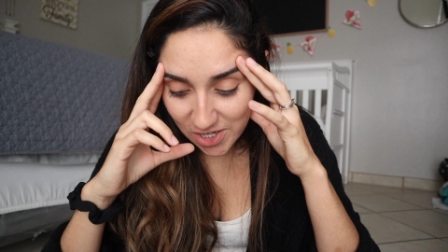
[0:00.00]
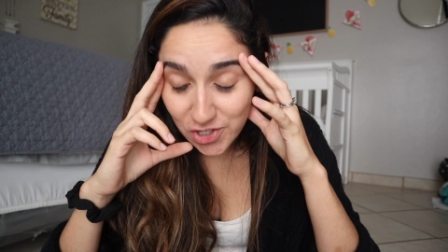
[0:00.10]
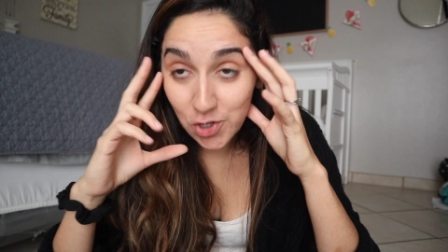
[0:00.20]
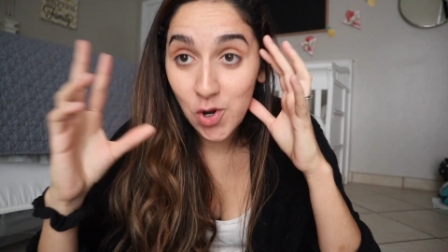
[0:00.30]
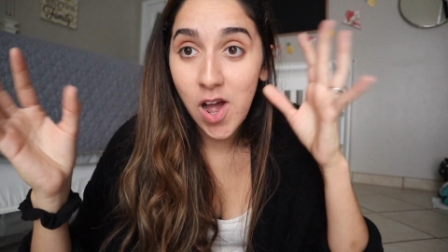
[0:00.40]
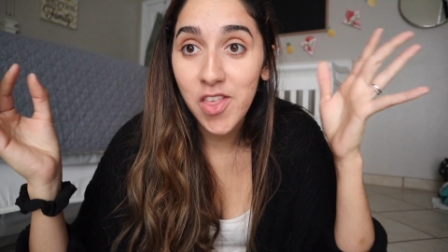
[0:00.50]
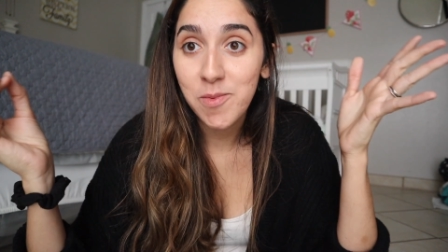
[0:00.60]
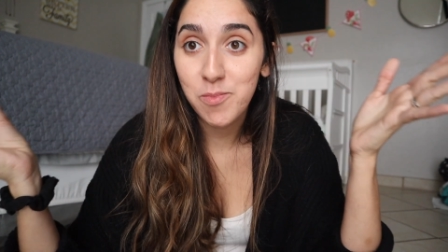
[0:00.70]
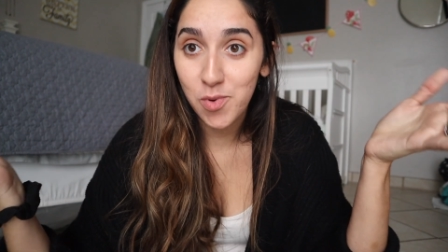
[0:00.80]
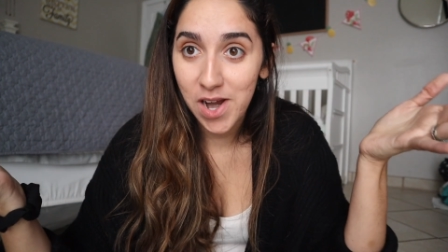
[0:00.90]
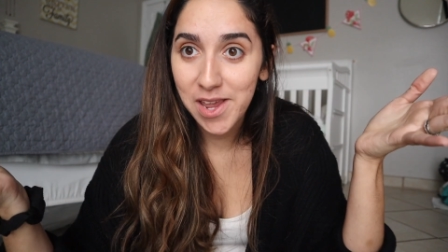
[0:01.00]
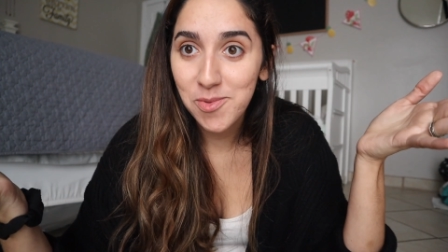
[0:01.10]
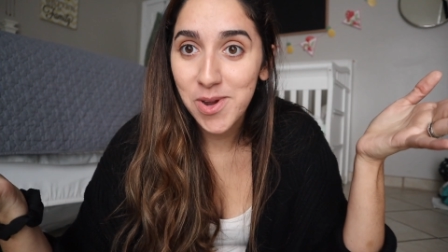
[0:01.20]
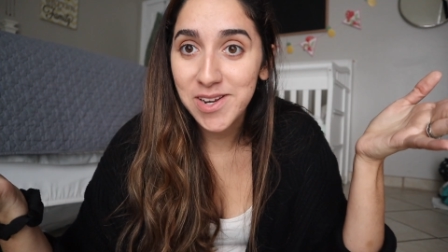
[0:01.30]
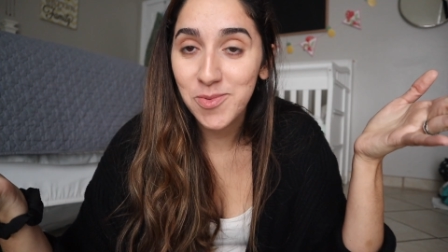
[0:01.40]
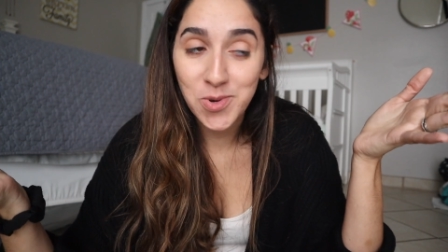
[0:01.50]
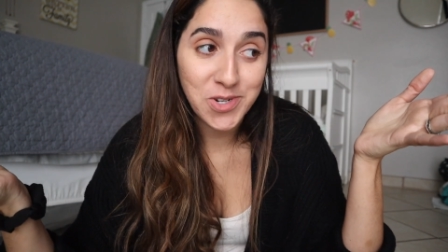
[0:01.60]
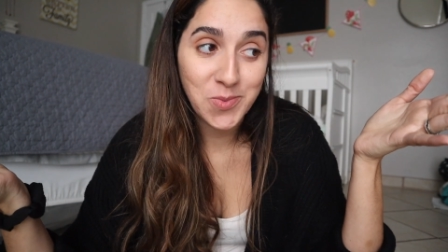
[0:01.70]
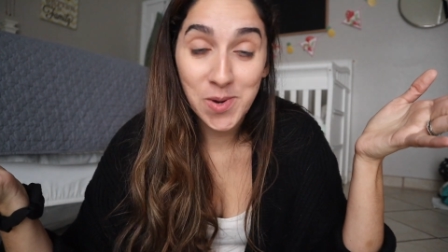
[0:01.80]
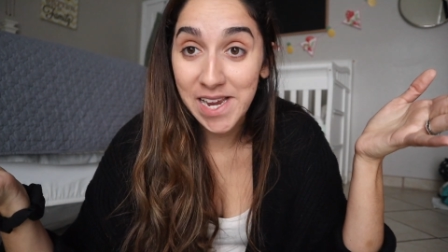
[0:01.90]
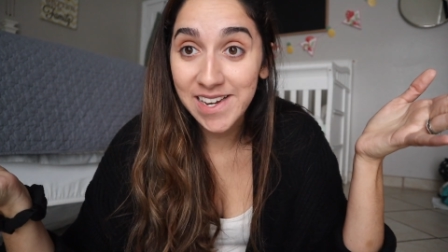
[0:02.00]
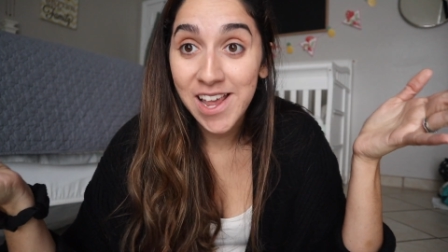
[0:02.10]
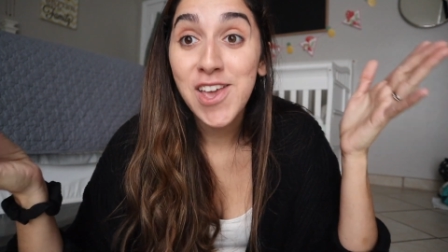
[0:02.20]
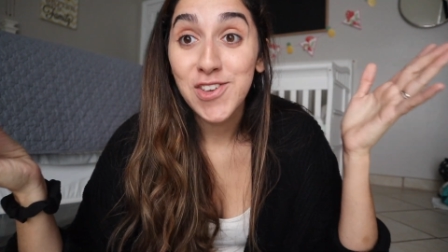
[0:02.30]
So you know how the bride wears white?